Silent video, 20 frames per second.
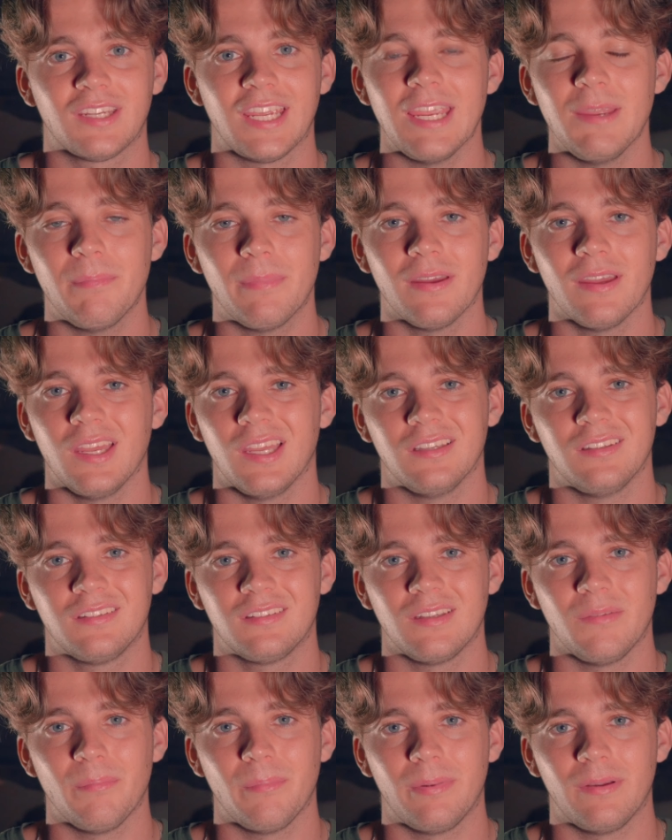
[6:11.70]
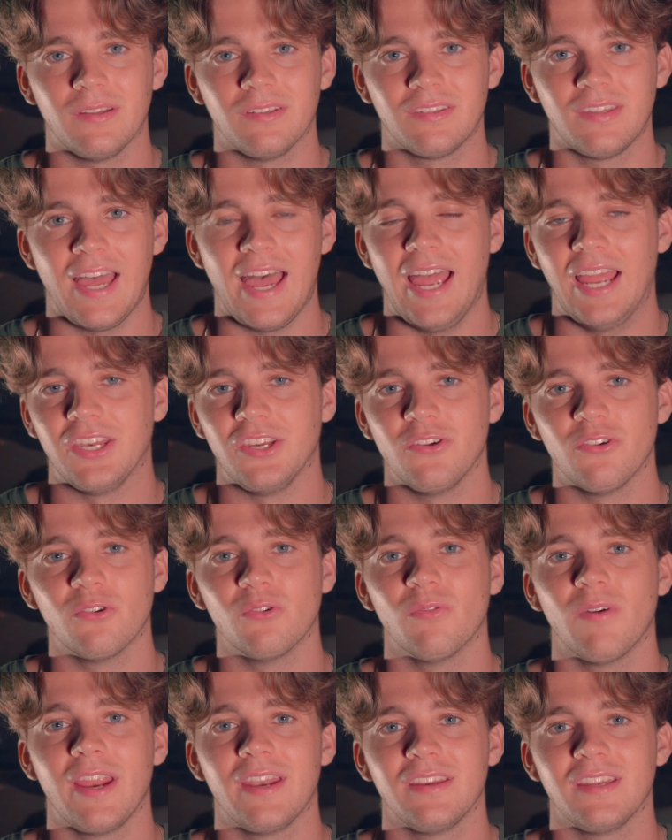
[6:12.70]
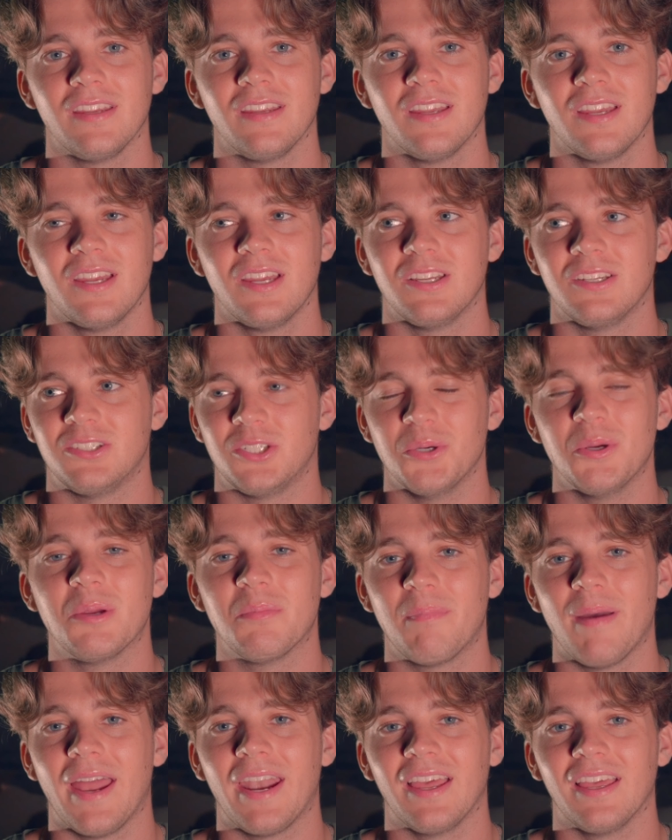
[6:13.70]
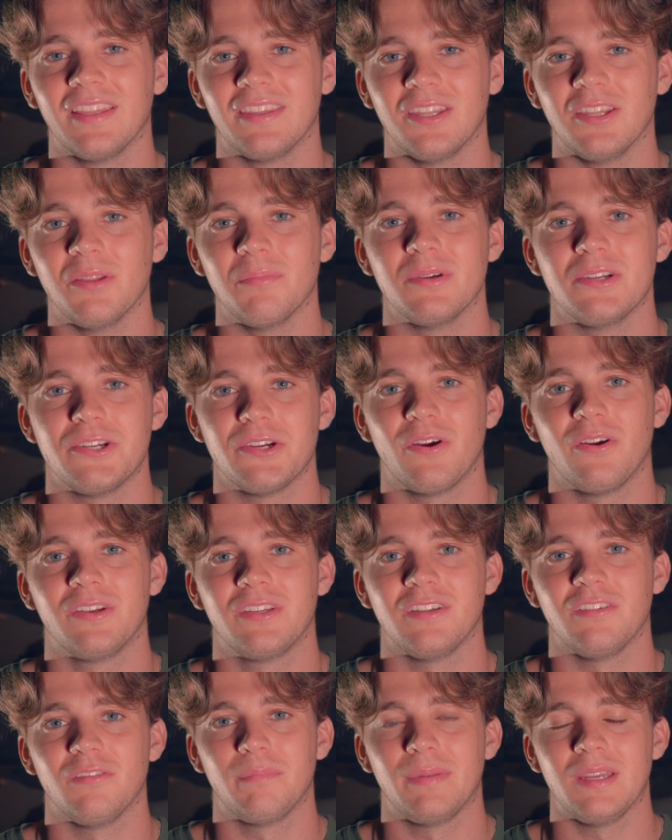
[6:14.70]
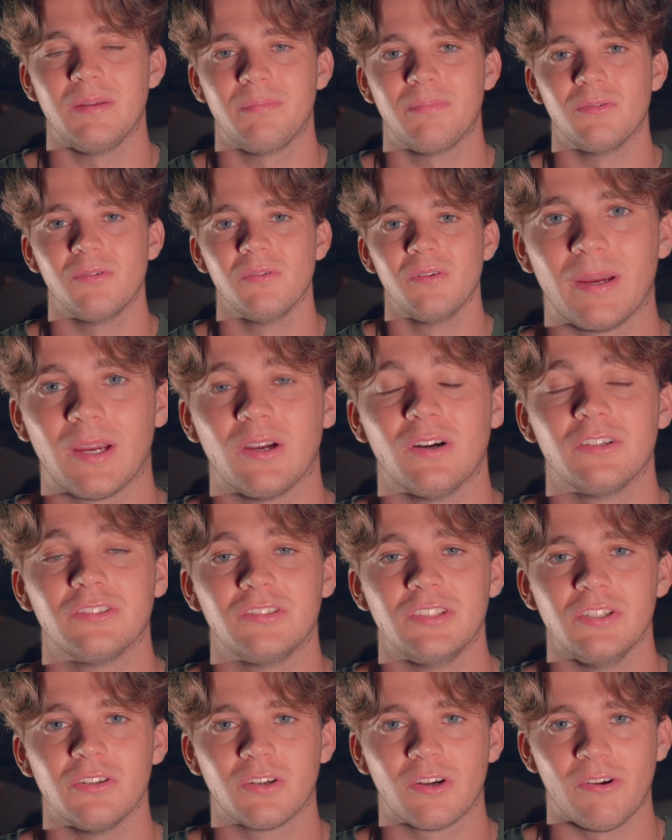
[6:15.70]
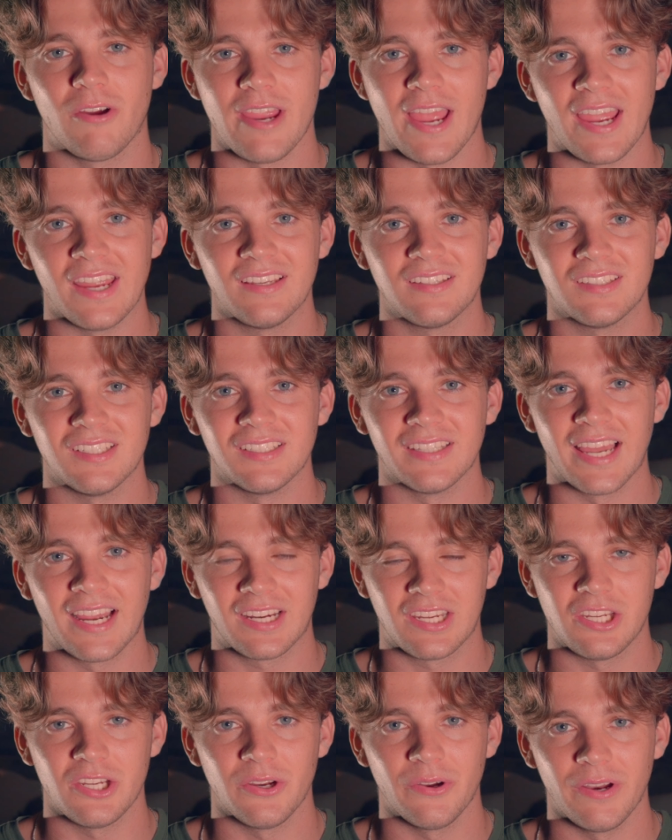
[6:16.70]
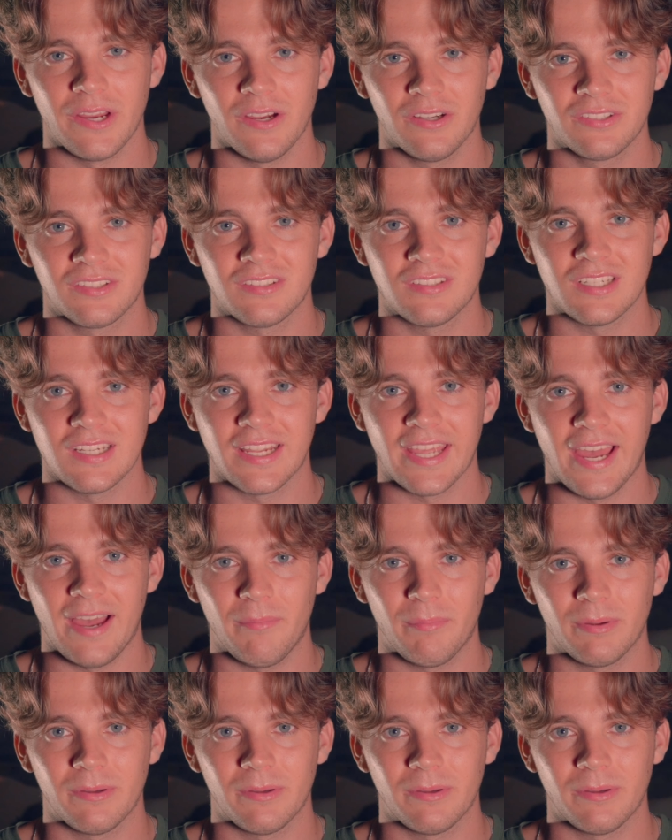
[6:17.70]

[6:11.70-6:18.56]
keep it as simple as that, and you're already doing better than the majority of people because you're creating that curiosity gap.